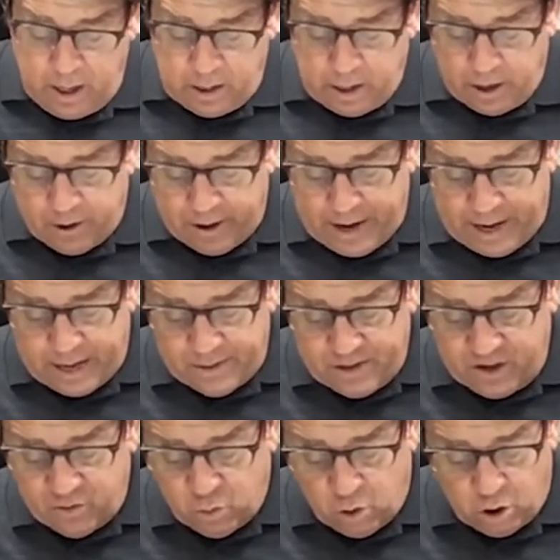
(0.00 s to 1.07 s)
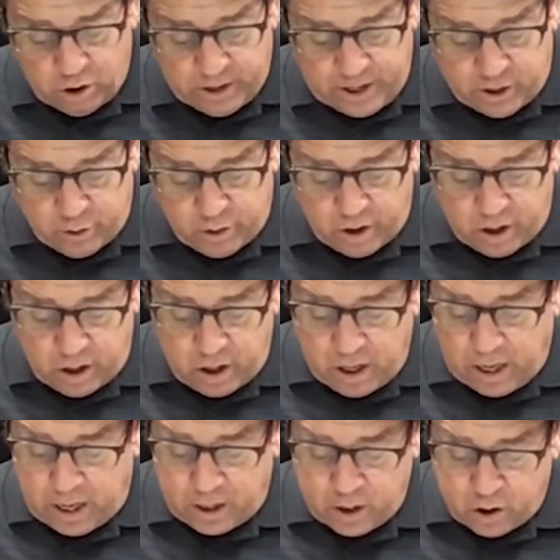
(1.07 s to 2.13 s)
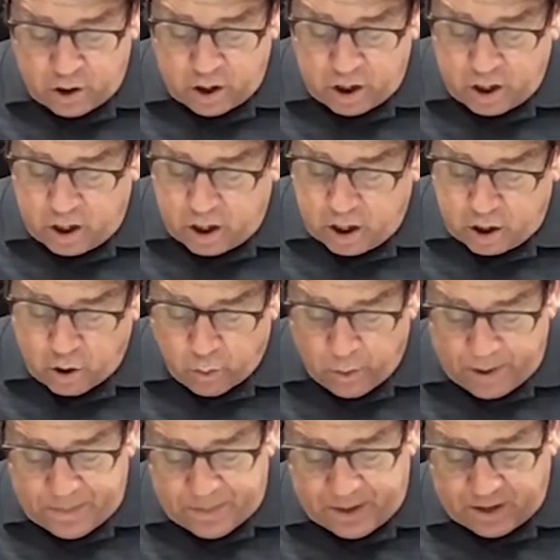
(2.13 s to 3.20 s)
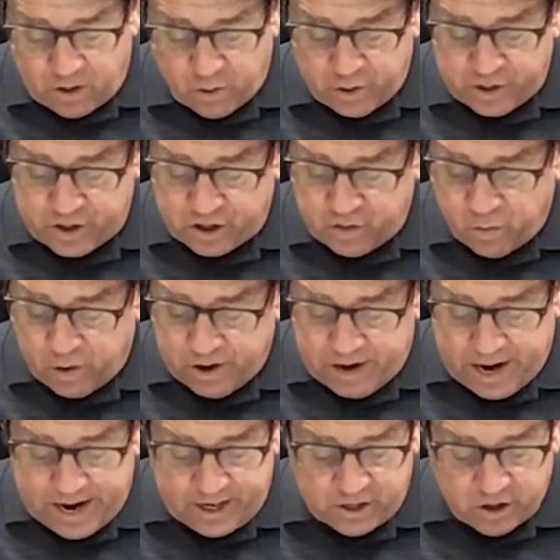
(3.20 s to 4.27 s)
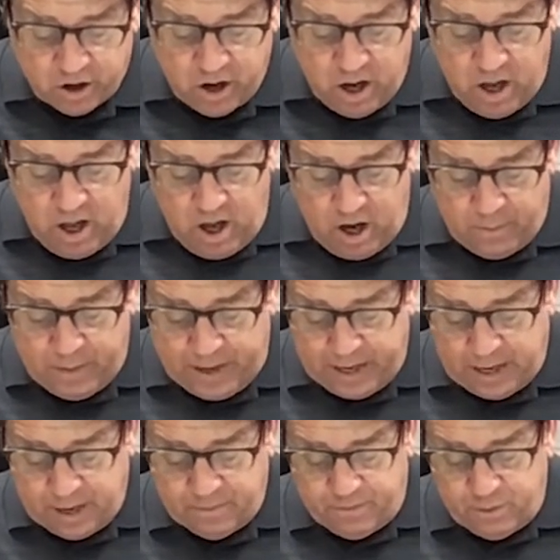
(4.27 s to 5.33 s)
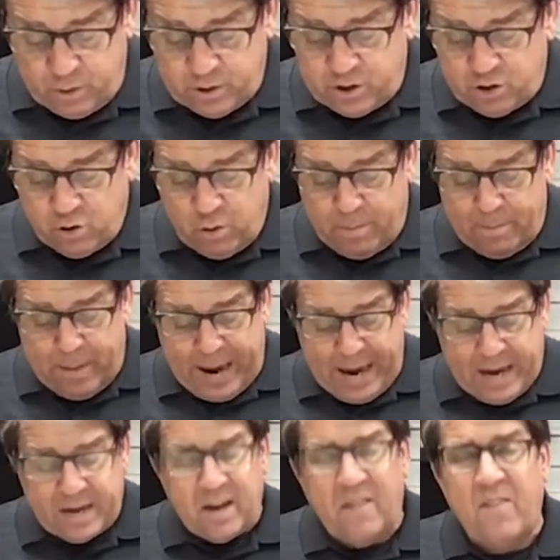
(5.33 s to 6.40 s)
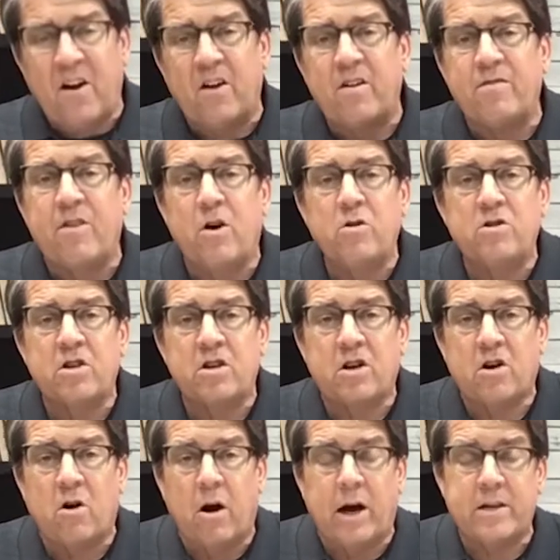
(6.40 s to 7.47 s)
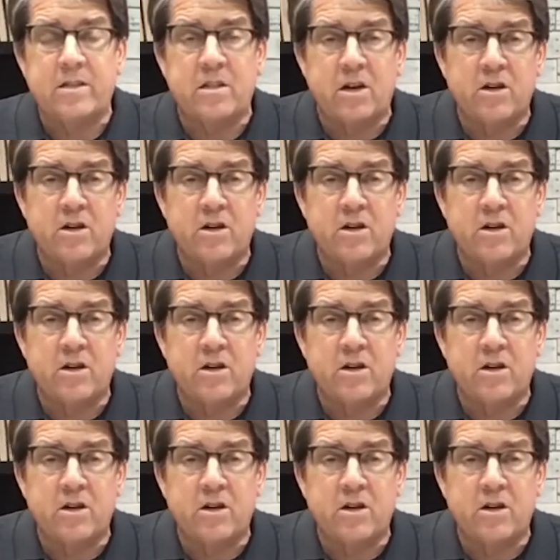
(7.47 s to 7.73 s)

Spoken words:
Letter A, these worldly Corinthian Christians were in danger of being influenced to abandon their devotion to Christ.